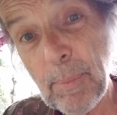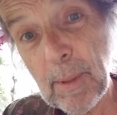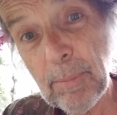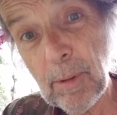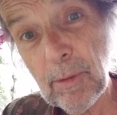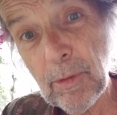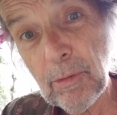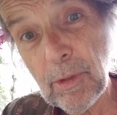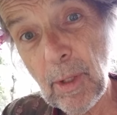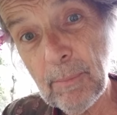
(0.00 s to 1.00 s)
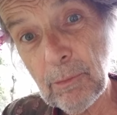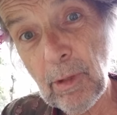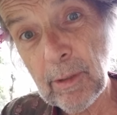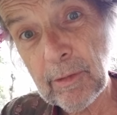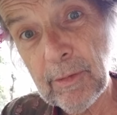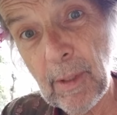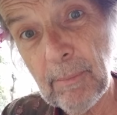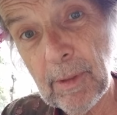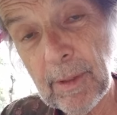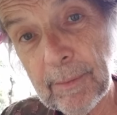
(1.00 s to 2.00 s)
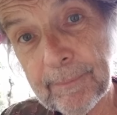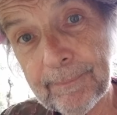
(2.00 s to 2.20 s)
people do dumb drugs dumbly.